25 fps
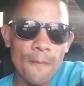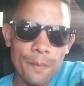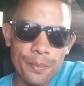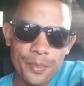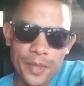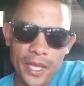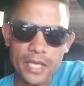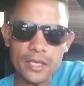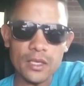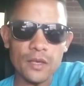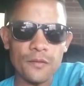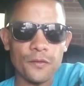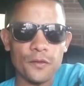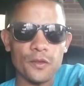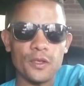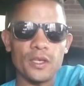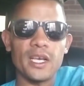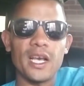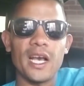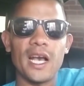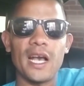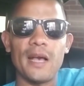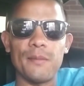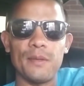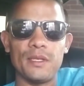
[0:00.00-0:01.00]
Thank you for your
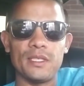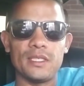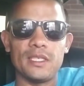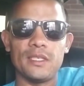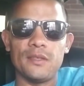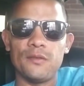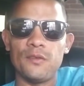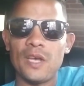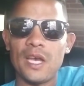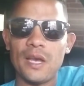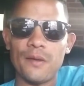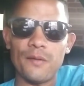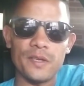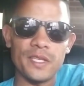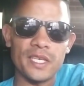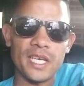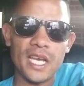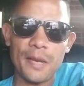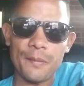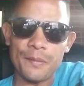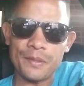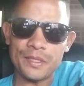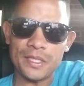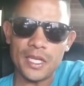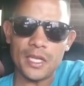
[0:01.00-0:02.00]
comments. If you have any
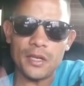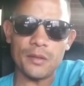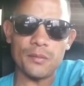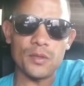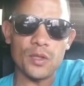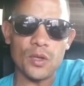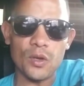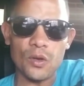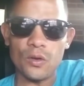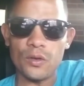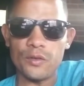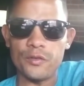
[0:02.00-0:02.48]
comments, let them know.